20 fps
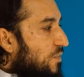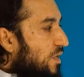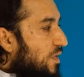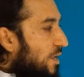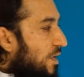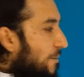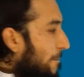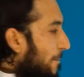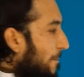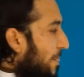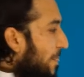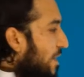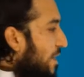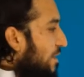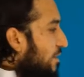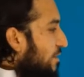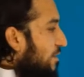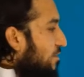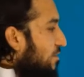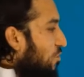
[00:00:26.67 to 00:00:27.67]
Okay,
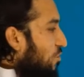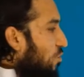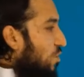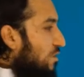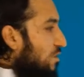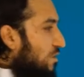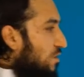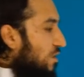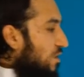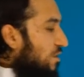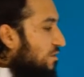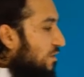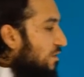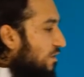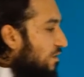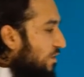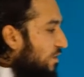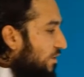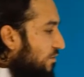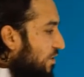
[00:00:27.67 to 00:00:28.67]
so what is the
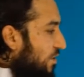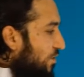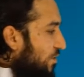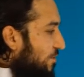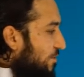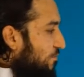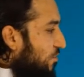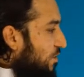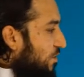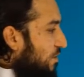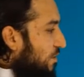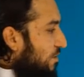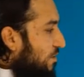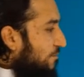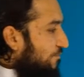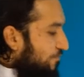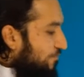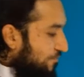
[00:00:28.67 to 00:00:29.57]
articulation point?